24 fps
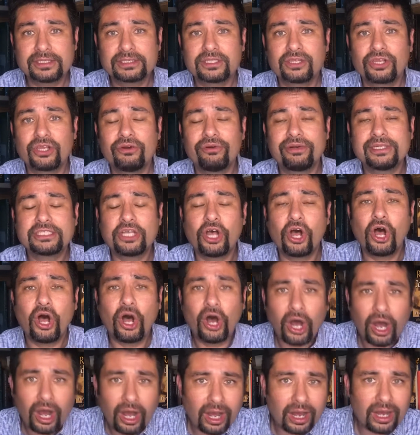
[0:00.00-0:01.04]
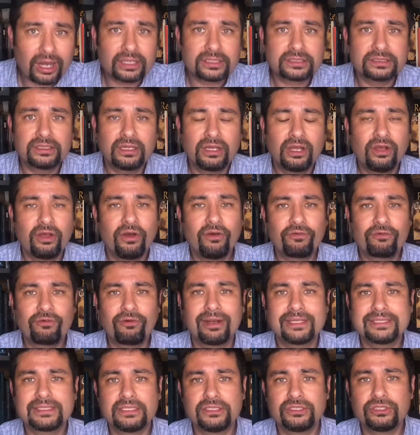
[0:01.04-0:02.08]
There is a heart of
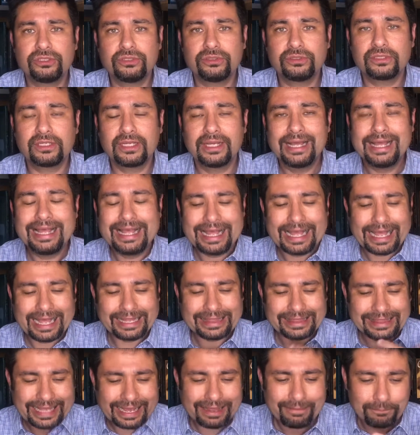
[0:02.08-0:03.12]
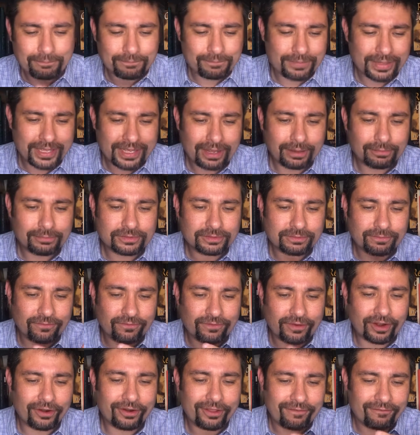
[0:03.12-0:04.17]
gratitude. And that becomes
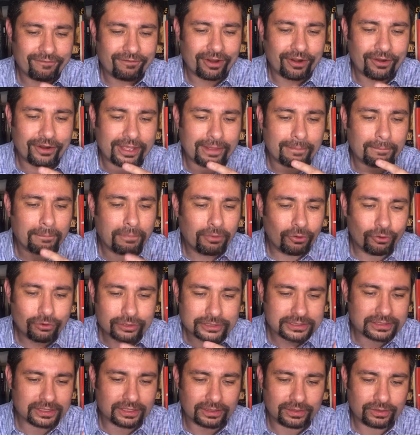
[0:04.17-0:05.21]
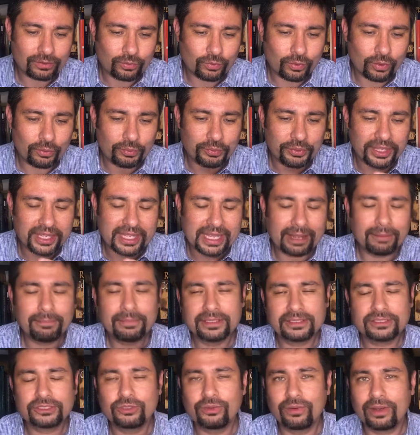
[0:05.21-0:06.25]
very, very important when we come
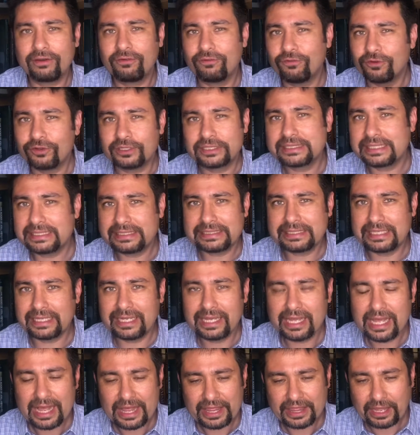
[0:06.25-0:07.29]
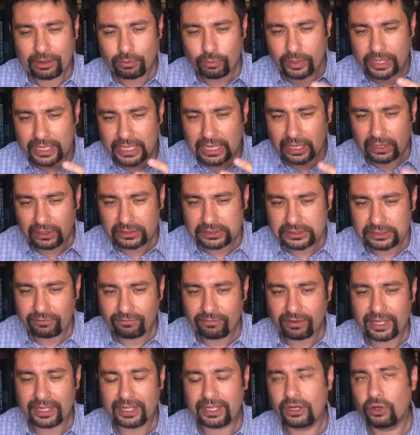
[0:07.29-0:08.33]
into adversity, that we
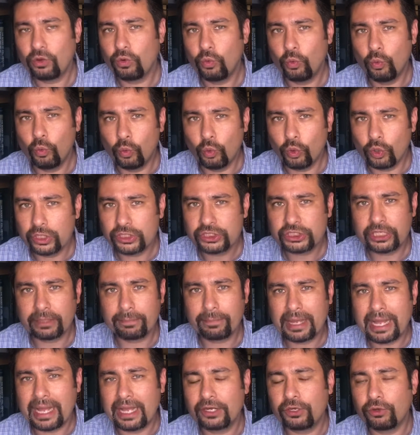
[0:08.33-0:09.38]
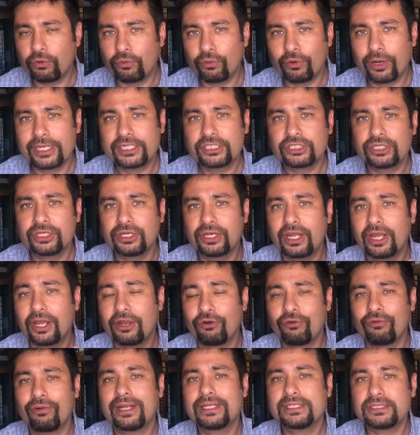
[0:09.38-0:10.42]
cultivate worship, adoration, and
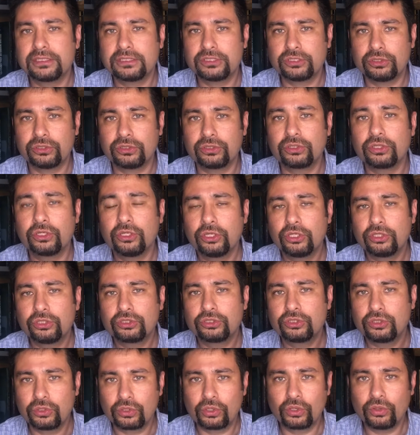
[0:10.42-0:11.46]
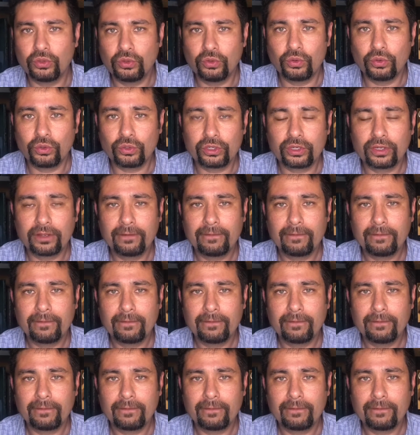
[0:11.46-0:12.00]
gratitude to the Lord.